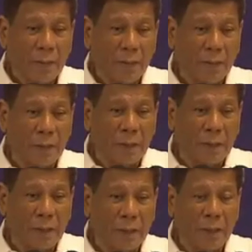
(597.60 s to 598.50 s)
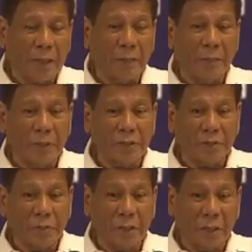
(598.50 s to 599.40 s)
Well, in the past,
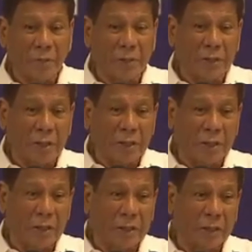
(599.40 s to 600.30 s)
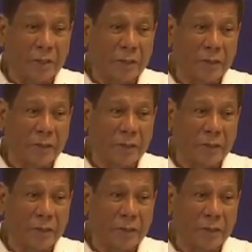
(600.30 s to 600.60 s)
marami silang